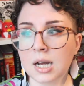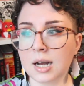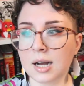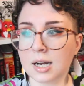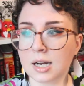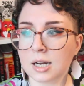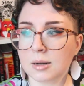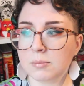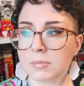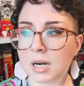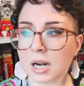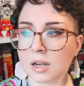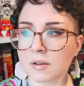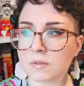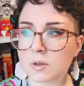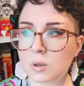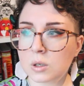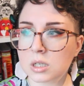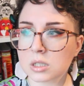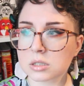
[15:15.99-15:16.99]
but I've
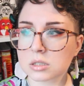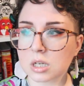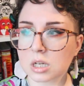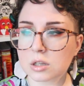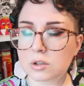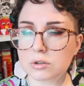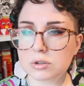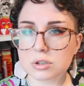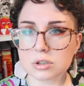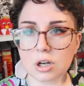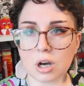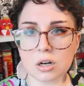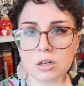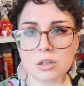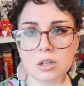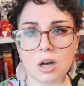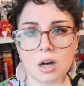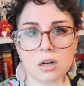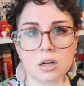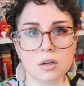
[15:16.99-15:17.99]
noticed that there's not a
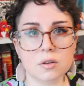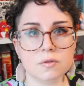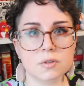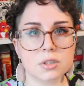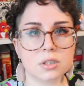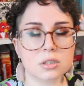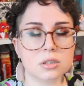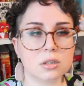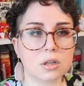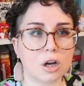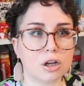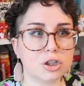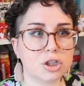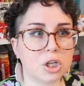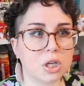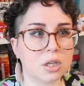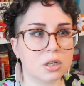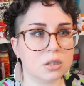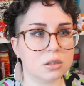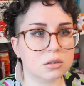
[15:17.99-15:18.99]
lot of
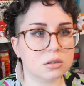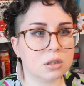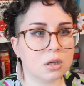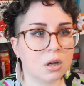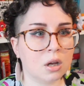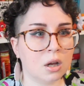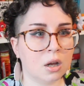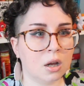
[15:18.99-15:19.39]
discussions